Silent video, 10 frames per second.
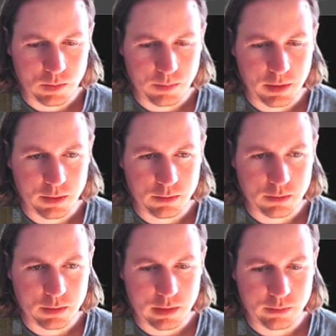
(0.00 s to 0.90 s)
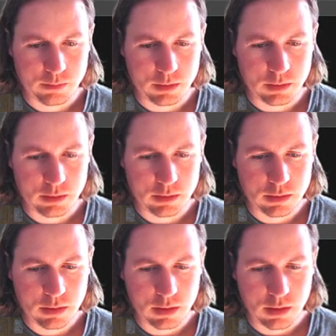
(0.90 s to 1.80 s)
My buddy was driving me.
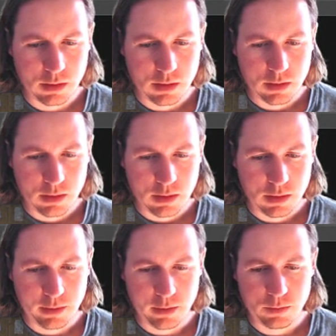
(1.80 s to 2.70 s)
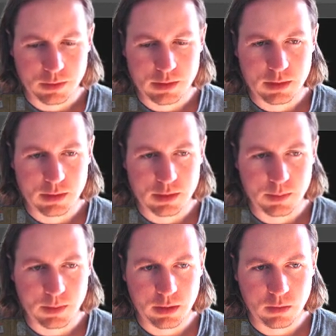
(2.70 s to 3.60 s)
And then we'll see
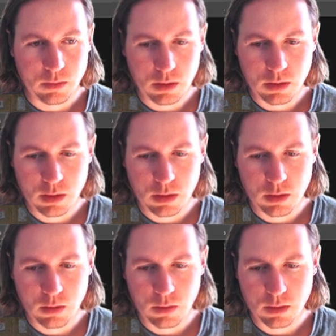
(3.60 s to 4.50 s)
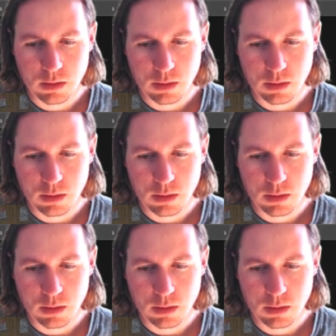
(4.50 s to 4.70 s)
something. Whoa!